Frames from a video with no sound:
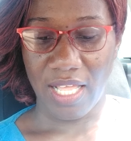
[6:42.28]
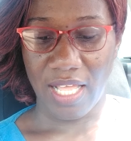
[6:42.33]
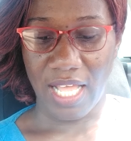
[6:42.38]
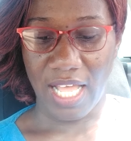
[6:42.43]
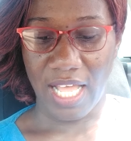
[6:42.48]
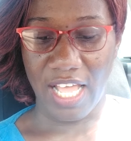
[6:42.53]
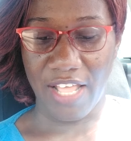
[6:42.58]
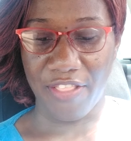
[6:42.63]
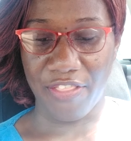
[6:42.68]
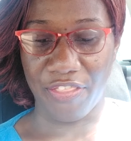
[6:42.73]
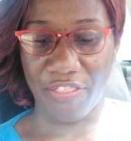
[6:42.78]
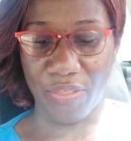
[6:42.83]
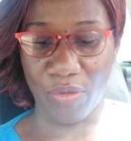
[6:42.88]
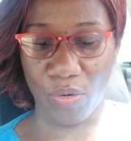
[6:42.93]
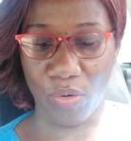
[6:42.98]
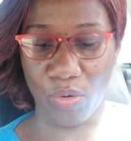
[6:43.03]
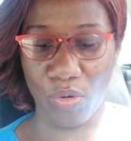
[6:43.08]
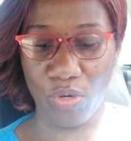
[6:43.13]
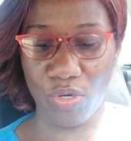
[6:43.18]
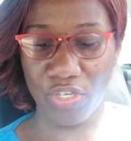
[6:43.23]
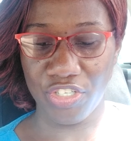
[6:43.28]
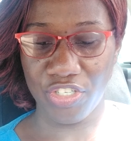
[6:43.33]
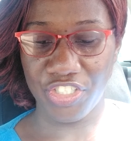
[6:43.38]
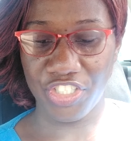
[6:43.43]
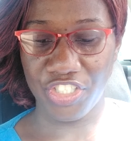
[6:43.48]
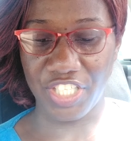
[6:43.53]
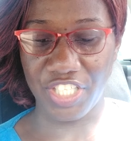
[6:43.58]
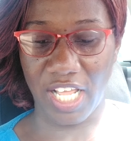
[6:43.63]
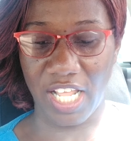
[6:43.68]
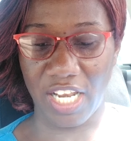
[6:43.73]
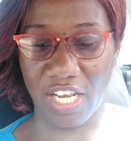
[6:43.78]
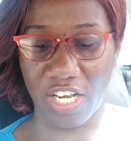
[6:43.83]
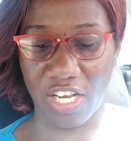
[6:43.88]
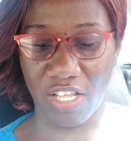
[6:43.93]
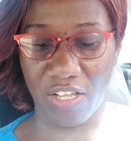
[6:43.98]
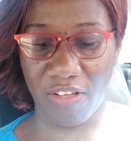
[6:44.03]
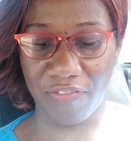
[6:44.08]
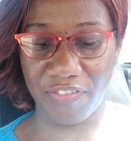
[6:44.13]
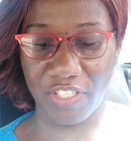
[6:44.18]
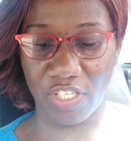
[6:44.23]
love
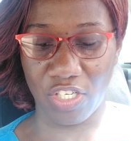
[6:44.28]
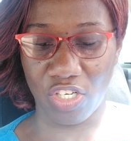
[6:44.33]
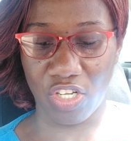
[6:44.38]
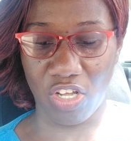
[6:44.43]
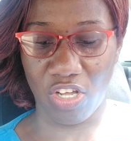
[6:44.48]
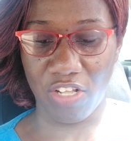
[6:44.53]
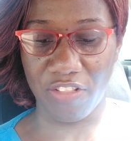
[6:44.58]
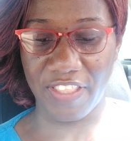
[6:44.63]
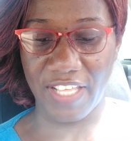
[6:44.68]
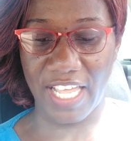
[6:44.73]
the Lord